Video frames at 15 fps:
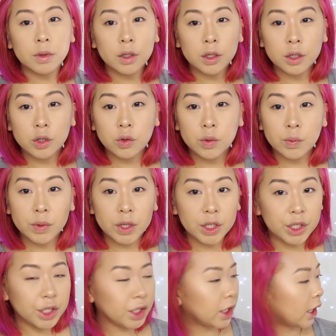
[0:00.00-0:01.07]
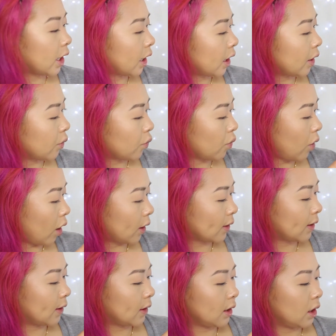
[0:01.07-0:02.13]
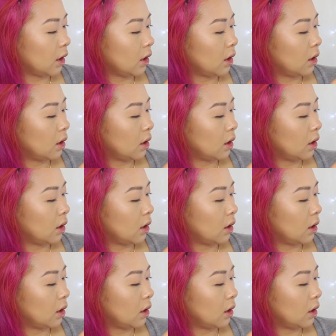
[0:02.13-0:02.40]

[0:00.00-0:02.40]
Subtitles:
I'm gonna go in with the shade Roxy.